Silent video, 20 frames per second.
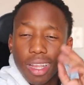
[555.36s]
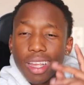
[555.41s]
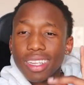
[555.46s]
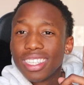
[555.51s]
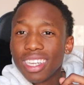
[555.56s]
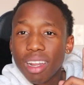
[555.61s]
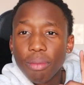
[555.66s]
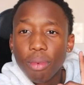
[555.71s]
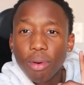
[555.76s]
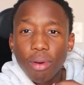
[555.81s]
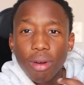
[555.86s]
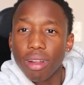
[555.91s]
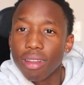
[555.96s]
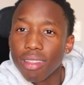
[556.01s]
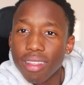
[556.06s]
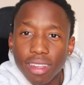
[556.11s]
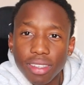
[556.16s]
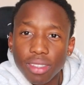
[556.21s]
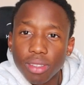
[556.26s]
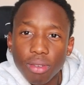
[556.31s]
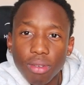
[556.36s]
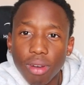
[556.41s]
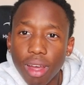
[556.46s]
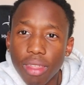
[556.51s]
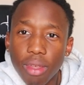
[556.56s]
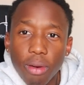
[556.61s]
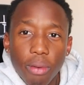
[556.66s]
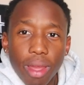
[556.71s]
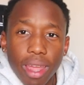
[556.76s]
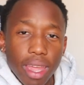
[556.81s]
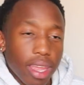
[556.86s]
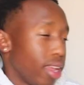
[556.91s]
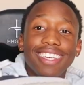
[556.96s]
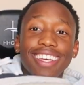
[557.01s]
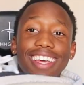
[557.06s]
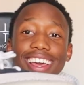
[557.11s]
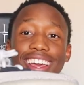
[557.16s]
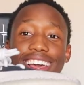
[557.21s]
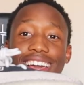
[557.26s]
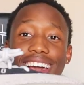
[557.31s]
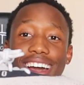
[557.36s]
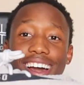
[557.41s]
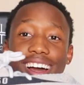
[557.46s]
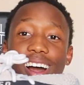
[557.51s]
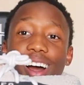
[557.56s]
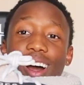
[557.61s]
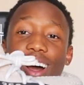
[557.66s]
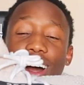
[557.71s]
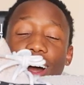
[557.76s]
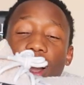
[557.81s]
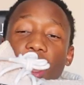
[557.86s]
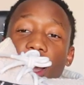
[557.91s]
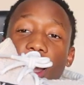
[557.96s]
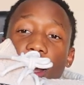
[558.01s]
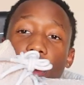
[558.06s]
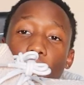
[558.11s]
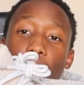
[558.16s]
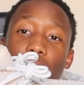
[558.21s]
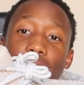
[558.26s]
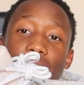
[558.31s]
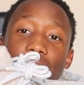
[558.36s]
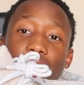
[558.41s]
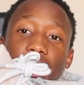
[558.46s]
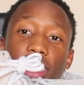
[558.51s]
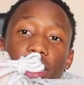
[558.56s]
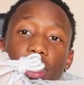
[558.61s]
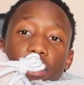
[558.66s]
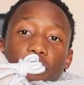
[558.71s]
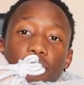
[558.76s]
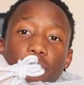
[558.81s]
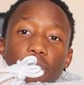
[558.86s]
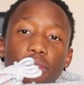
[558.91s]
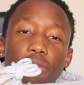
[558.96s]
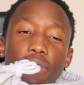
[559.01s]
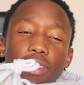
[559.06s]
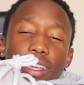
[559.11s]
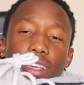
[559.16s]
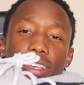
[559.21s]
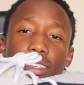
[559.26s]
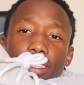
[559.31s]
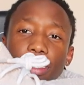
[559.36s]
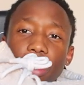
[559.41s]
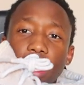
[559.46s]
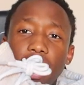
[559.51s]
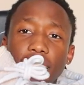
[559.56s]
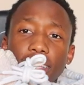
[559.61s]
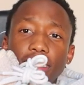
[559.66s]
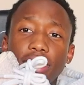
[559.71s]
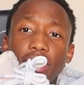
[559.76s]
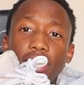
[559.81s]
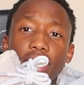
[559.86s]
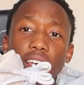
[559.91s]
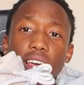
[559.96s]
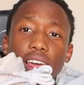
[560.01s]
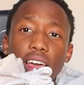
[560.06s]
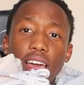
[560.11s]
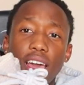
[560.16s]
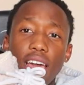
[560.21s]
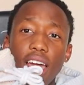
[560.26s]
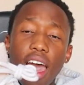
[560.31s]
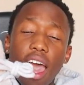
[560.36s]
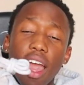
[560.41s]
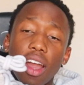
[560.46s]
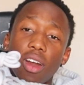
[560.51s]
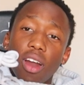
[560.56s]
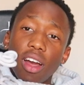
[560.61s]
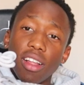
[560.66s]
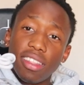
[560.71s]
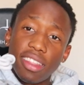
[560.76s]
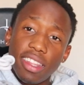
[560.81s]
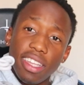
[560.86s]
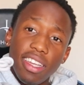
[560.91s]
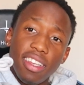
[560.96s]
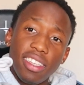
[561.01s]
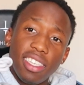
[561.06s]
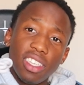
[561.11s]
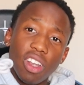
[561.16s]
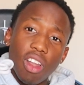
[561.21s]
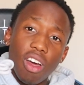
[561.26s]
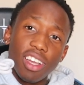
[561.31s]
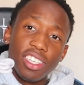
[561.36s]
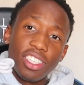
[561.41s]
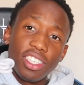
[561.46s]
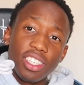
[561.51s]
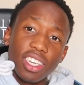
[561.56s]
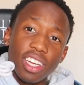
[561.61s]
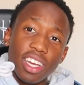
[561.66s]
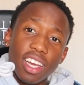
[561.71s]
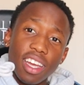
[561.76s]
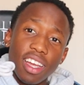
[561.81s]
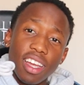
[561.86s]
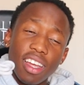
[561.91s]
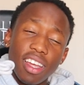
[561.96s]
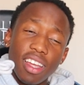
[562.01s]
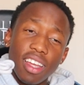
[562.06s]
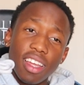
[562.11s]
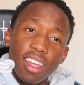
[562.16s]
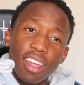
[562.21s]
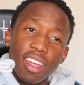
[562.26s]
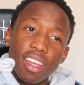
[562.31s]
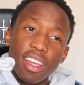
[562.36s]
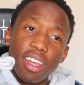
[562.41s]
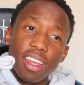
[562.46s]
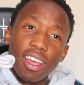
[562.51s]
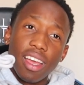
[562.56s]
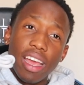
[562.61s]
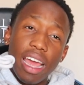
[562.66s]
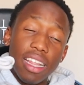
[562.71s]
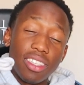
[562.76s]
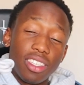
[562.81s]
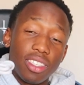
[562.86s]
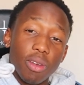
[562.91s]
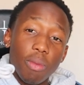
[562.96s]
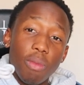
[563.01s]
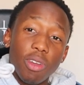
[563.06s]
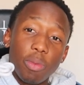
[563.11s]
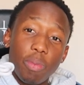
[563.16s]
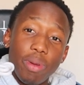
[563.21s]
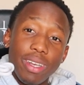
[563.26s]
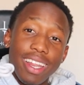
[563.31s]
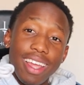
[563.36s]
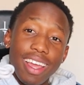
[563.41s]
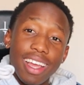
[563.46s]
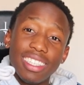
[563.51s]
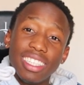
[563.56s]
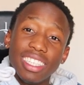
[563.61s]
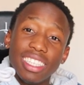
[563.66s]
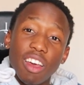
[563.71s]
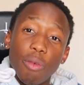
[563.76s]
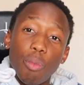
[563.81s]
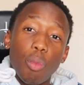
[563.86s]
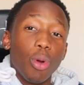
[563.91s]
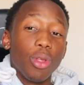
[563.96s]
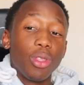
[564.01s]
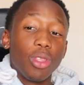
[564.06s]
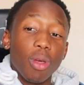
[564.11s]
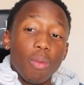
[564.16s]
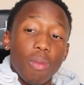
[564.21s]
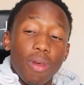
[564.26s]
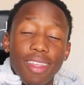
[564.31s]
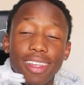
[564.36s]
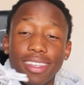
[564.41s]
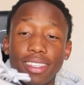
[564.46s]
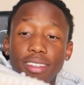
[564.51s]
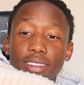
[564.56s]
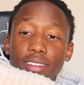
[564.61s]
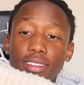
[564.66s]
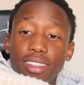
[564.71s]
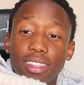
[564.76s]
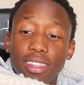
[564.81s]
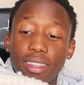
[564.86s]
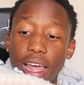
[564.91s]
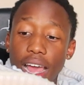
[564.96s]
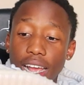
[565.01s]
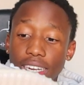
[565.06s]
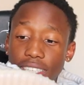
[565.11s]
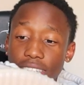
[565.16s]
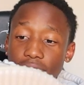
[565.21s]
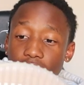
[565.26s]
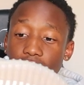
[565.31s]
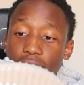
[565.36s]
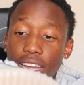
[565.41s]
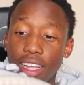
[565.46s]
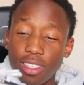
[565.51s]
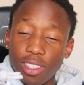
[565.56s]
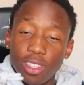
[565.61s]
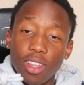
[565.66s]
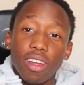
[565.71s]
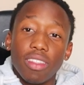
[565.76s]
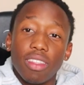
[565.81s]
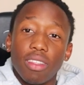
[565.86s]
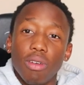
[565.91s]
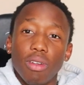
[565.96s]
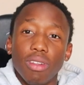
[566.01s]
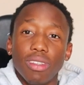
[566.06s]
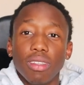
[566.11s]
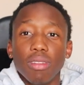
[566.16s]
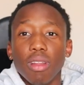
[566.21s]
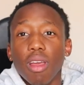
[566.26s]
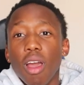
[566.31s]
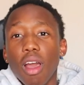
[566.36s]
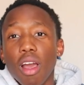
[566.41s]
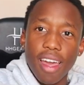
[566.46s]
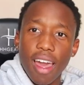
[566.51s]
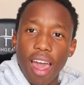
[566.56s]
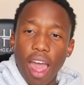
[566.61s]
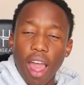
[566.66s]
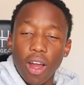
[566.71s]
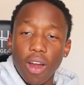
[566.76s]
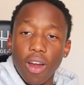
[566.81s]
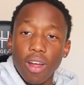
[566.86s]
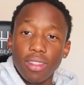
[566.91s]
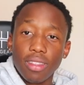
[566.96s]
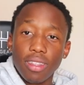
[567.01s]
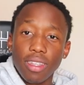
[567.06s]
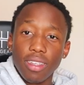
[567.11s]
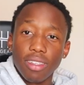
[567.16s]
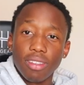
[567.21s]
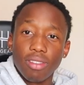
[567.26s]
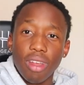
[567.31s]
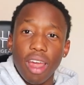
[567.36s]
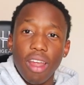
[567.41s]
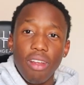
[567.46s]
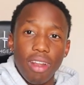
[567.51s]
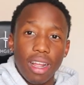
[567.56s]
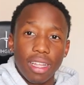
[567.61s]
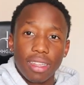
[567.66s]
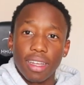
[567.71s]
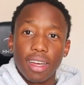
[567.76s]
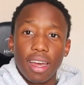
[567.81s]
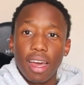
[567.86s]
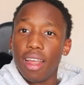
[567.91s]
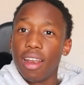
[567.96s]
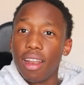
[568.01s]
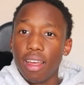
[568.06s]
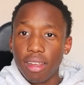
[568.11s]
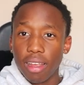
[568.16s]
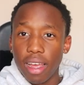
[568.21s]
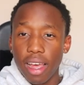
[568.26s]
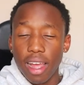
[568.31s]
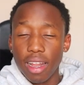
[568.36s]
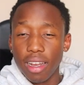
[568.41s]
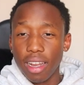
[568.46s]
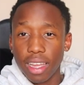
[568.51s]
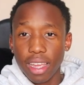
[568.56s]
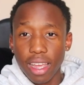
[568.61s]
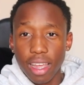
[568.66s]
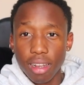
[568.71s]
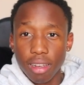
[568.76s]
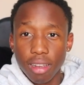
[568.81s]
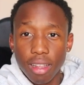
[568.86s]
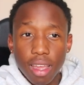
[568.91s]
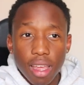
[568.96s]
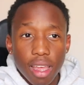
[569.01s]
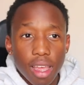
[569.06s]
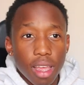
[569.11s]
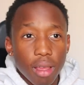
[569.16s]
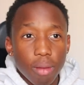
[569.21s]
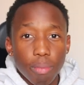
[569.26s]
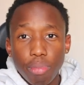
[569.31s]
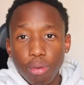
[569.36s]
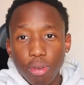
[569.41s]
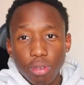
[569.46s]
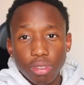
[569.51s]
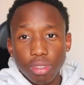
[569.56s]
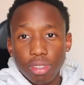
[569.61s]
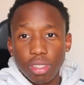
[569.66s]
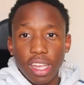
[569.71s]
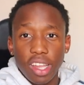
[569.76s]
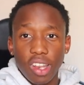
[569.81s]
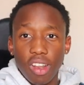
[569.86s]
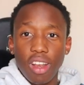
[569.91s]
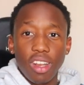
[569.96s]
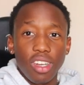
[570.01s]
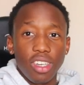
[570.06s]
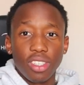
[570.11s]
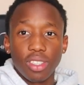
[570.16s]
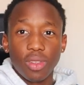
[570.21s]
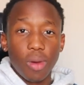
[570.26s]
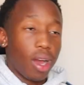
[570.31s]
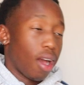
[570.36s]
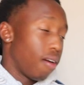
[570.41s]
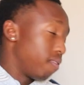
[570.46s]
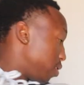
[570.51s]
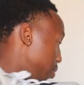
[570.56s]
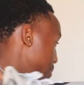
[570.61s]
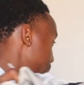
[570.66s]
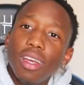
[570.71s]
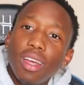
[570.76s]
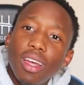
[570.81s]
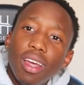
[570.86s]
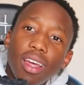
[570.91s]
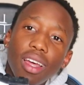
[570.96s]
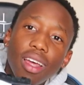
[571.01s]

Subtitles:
it's number one, there's no other way. My Yeezy 350 Slates, I got these last year. It's almost been years since I bought them, and they're still actually dead stock. Oh, I got these, I really like the color, and again, Boost technology is so comfortable.